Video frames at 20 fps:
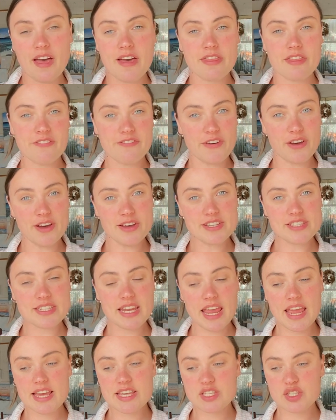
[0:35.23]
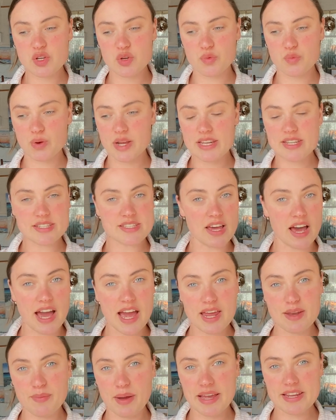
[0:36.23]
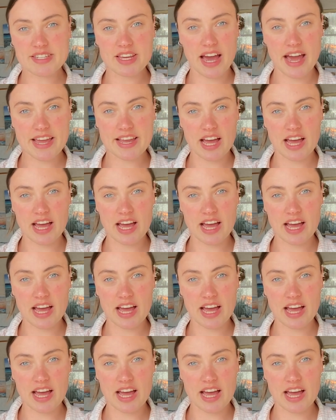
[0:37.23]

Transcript: The first is to redesign my entire